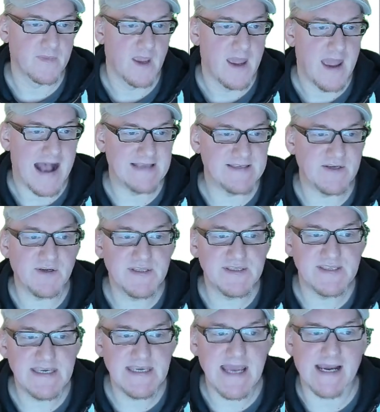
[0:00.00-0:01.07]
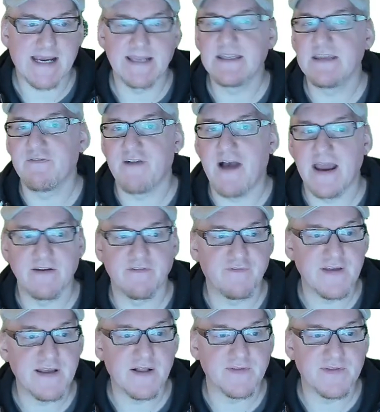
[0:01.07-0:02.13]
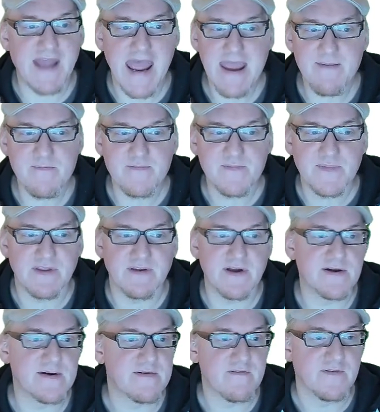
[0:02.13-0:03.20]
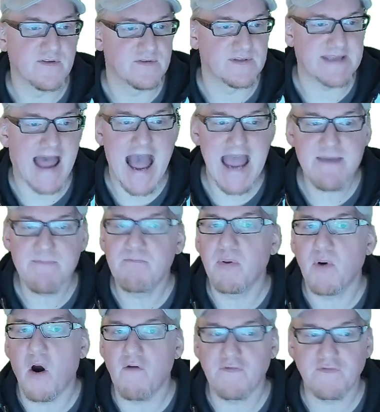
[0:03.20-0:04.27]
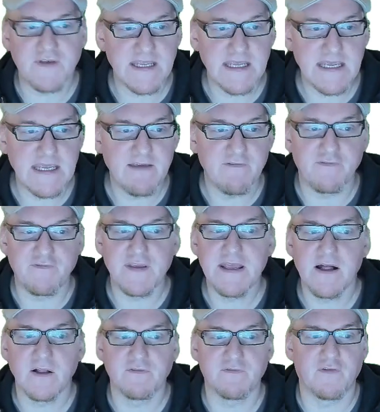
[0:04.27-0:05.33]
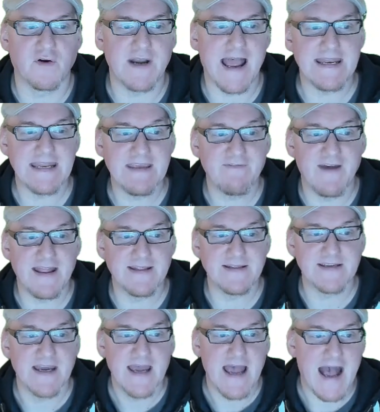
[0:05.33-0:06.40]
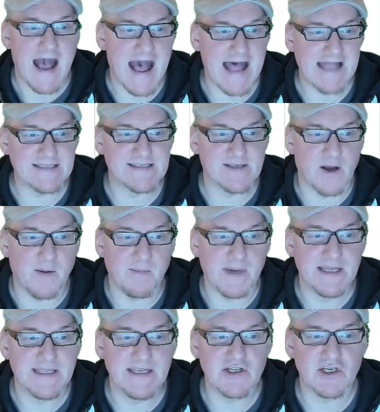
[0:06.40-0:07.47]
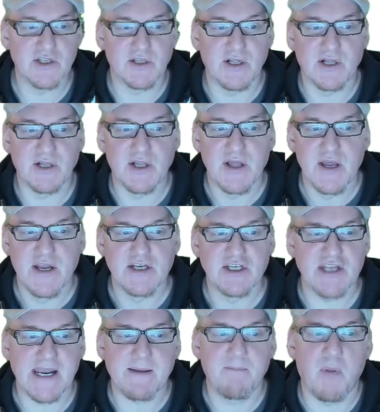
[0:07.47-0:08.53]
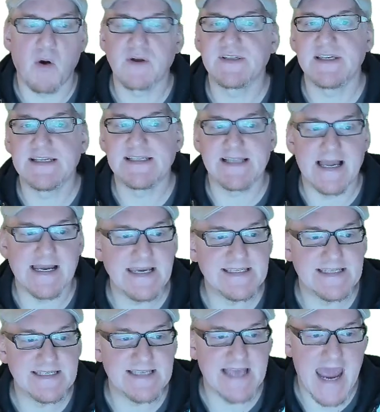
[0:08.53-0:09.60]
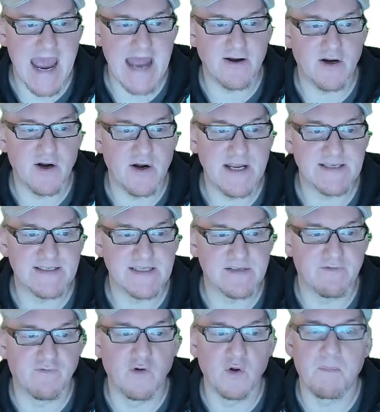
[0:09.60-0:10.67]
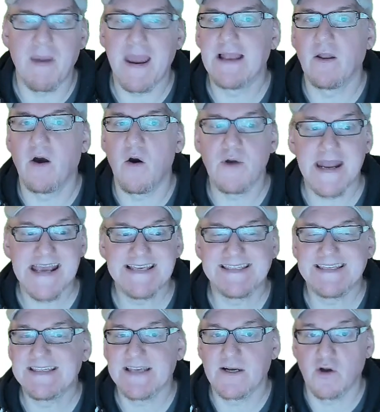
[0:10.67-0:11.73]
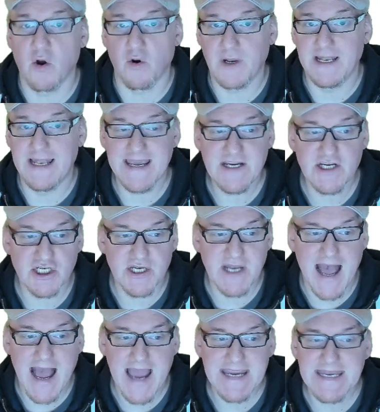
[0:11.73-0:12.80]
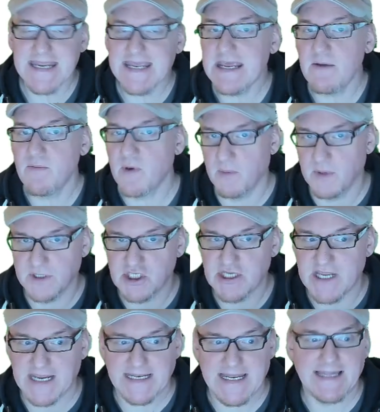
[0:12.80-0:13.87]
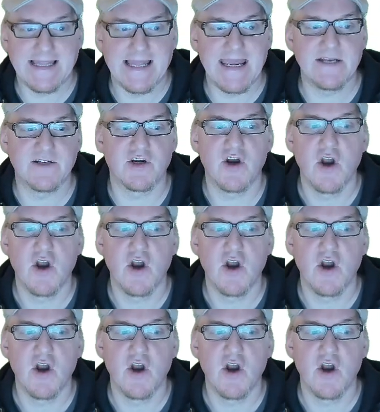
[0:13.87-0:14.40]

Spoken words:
As you can see, I can define the field name, the type of the field for that event, and some additional checkboxes like, is this a header, is this a full payload, is this a correlation ID, we will check that later,